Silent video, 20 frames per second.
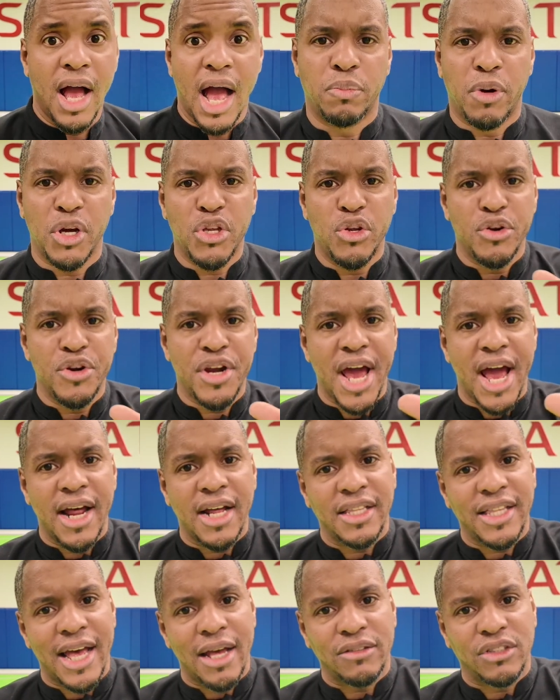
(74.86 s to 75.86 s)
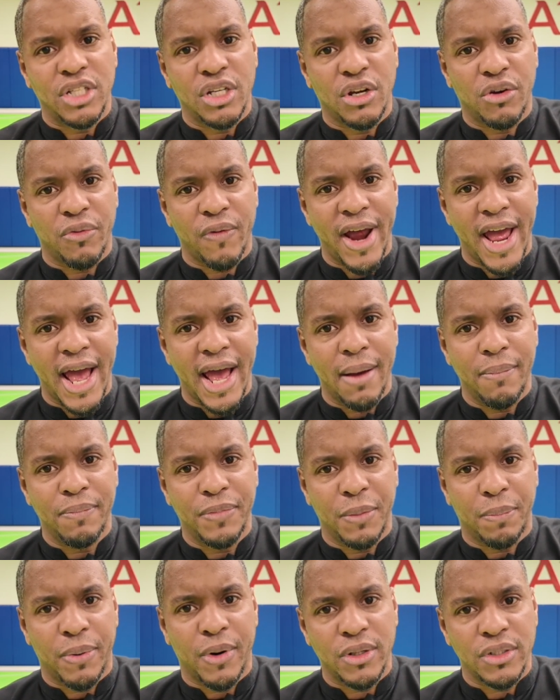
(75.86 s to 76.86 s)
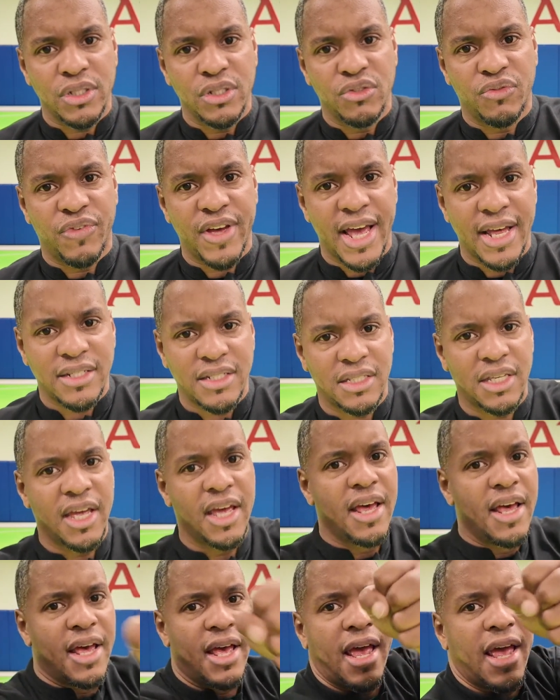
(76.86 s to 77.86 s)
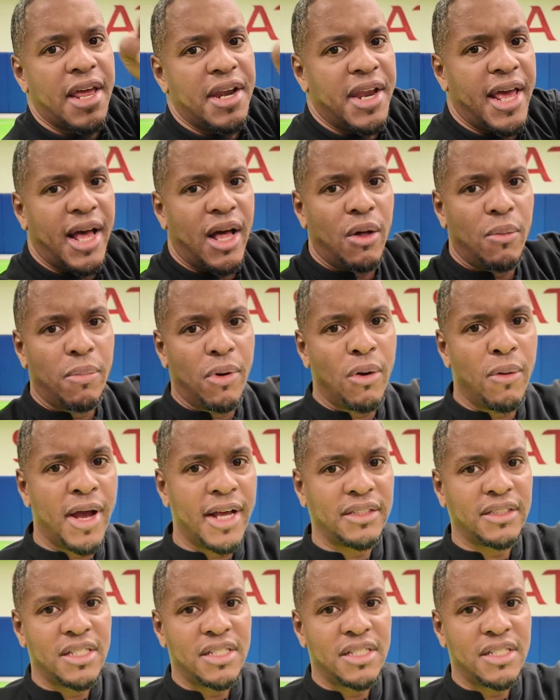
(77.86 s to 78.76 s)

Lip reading: but you're not allowed to grab the person's vest and elbow at